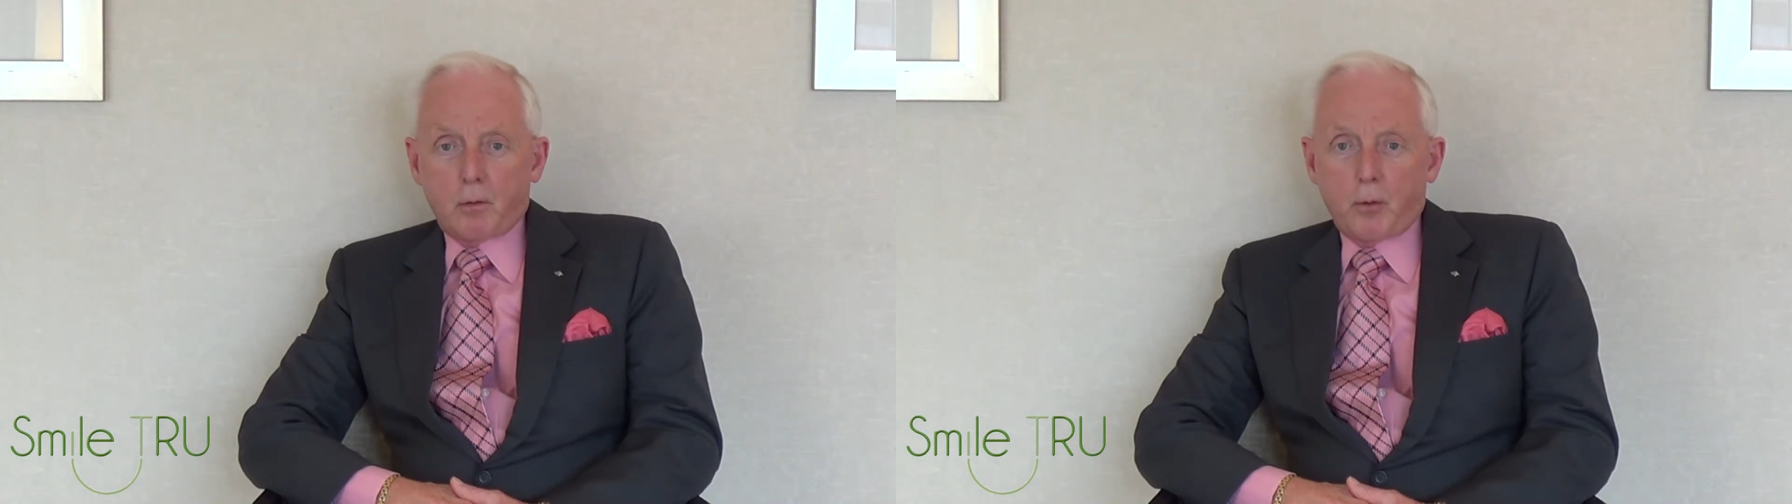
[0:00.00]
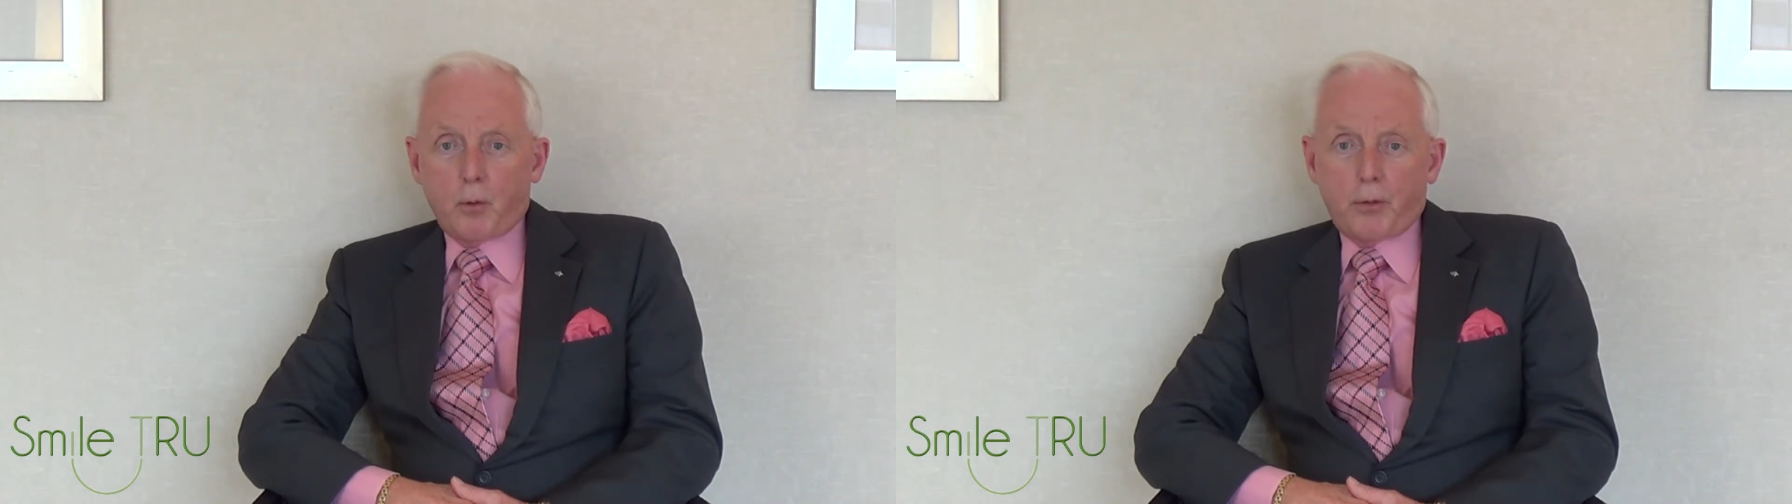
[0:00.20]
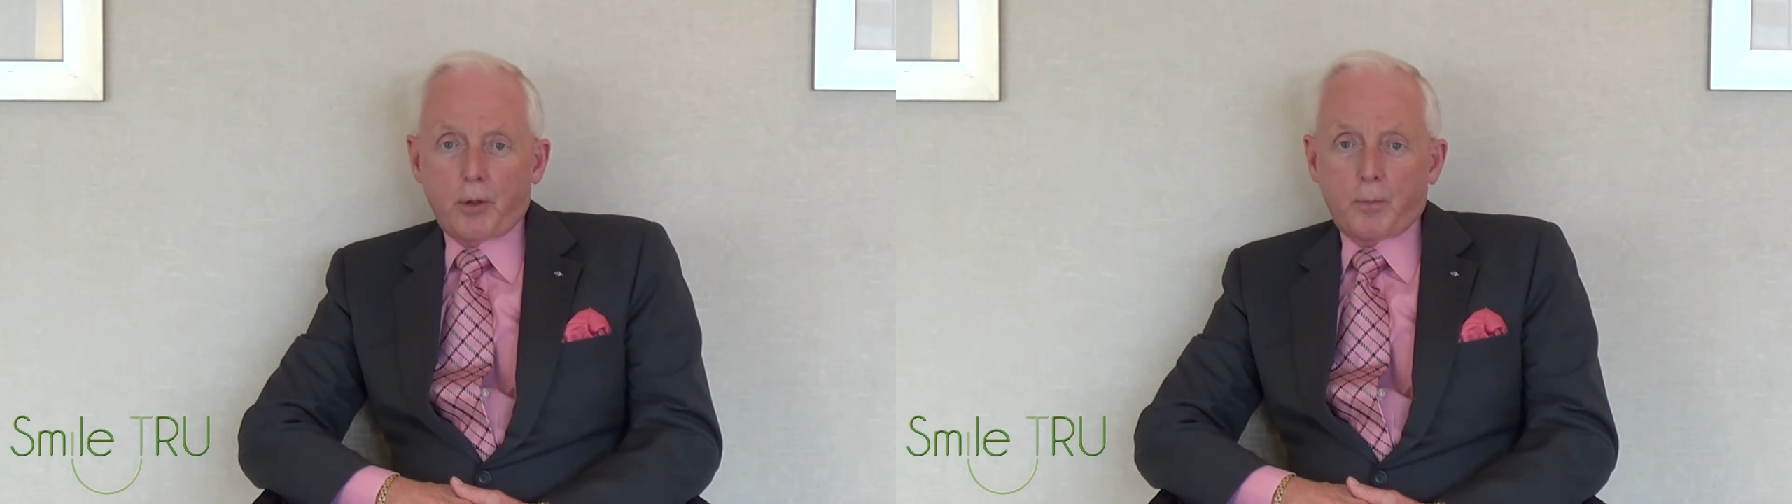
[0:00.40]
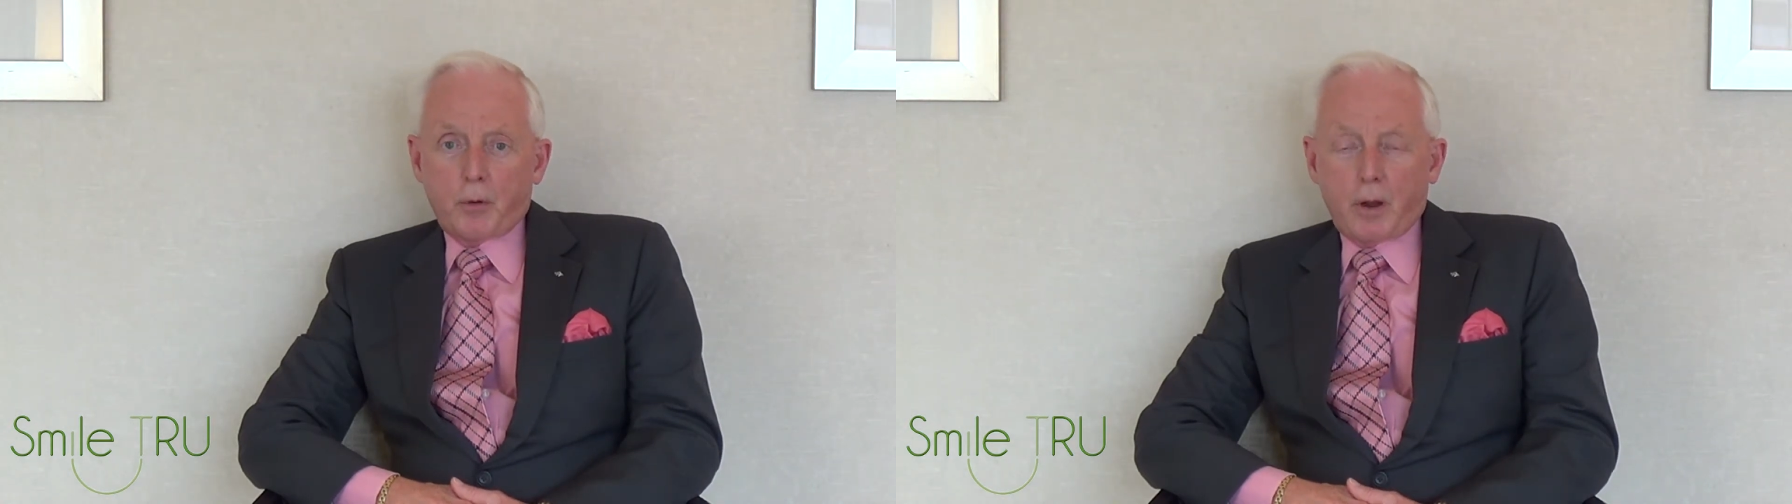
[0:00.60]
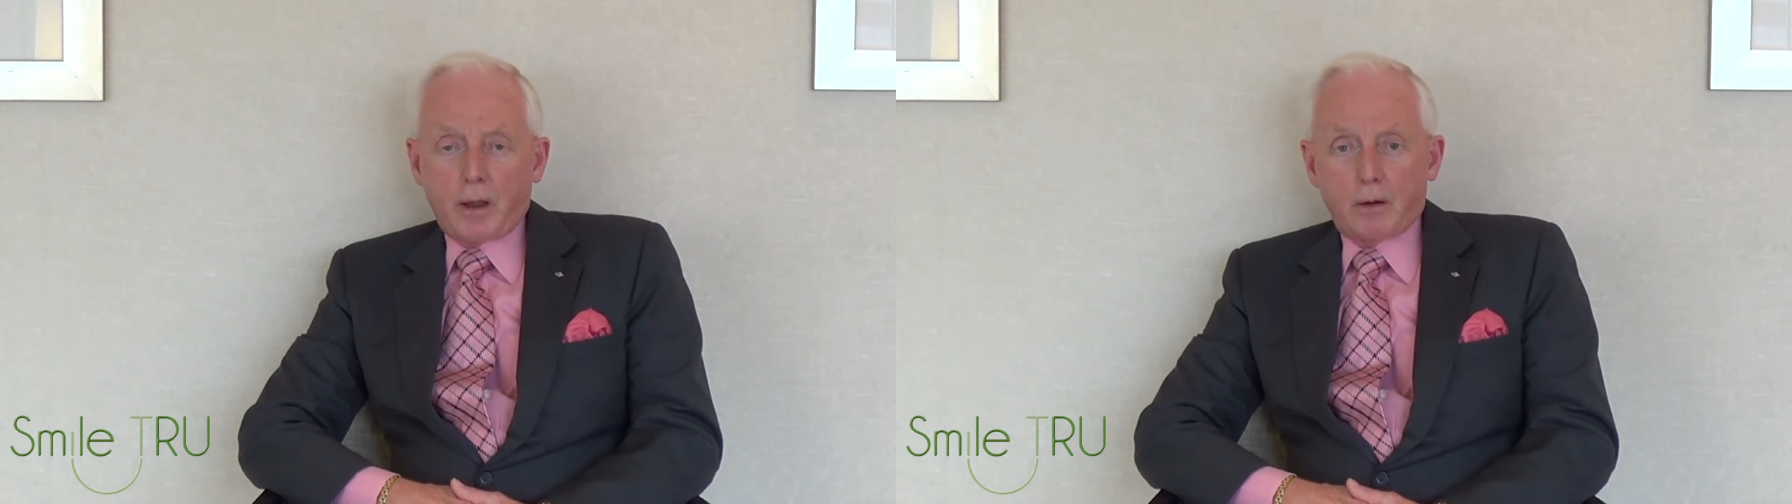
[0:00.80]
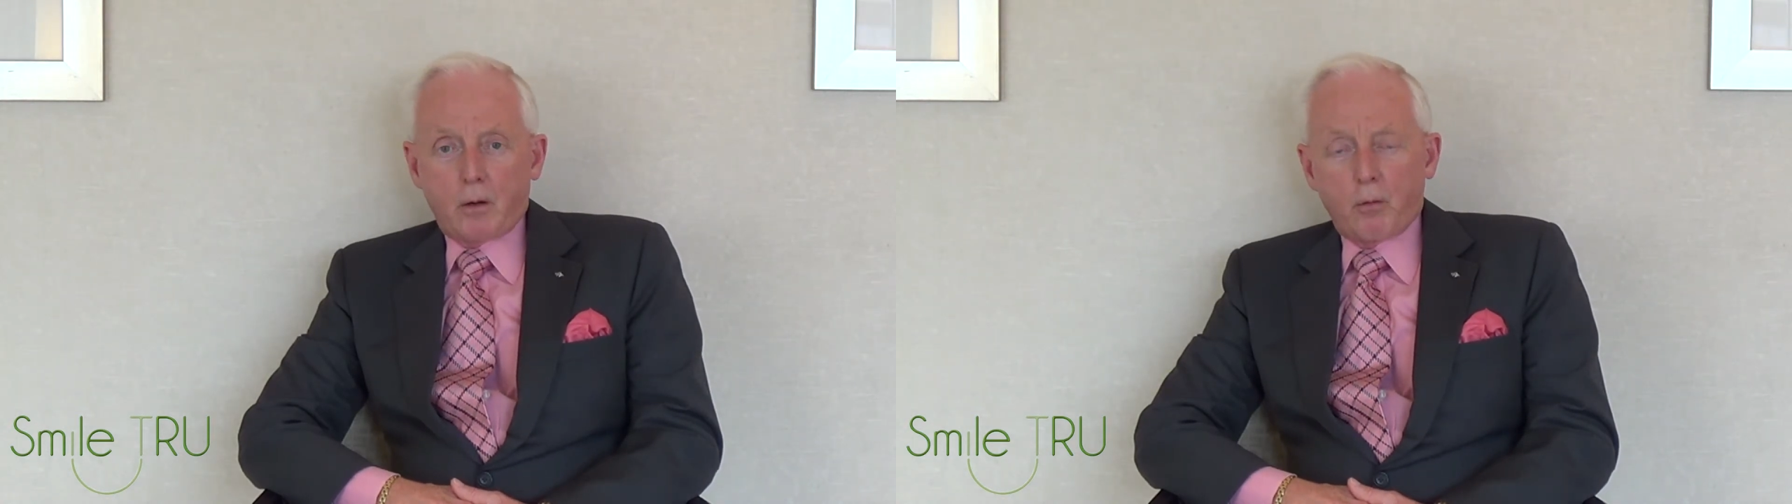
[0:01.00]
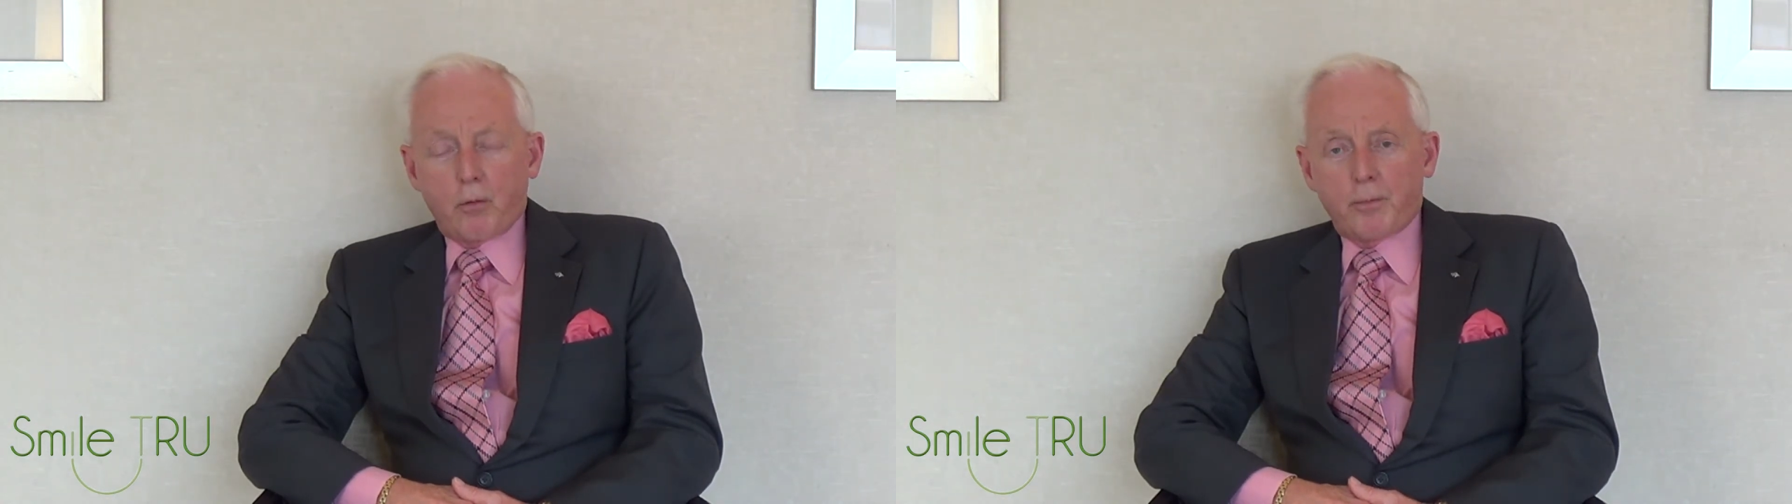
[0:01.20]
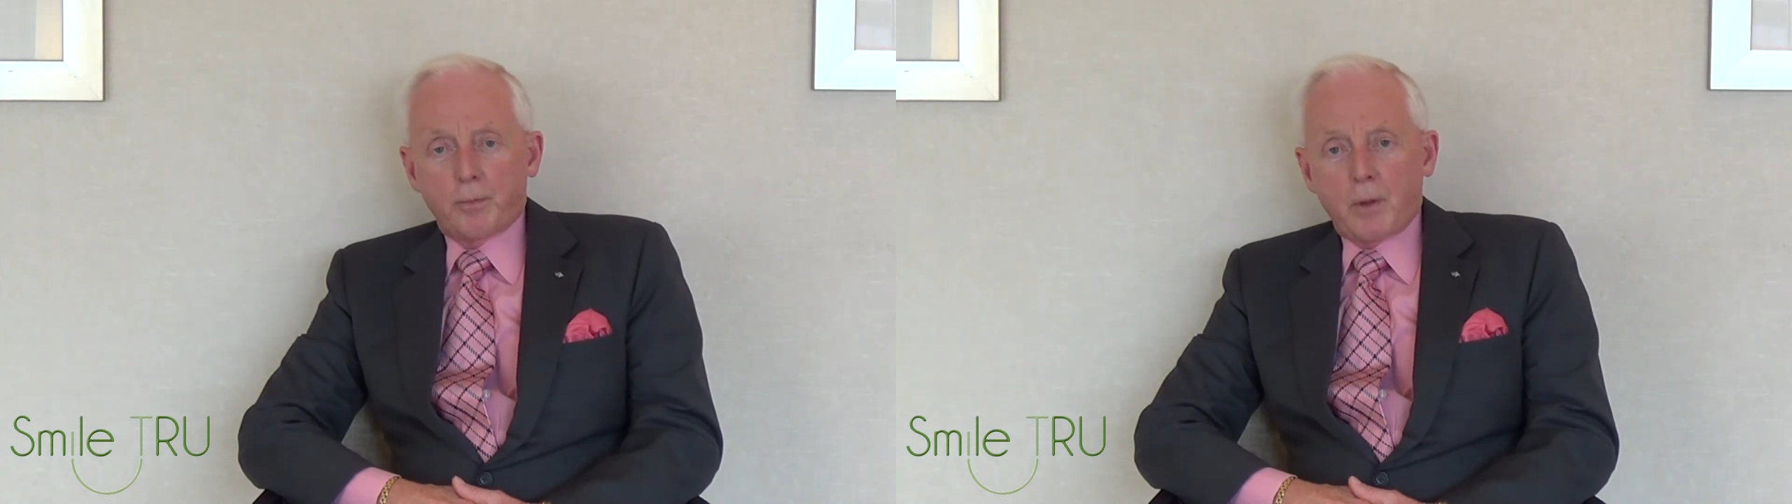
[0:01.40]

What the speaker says: both upper and lower.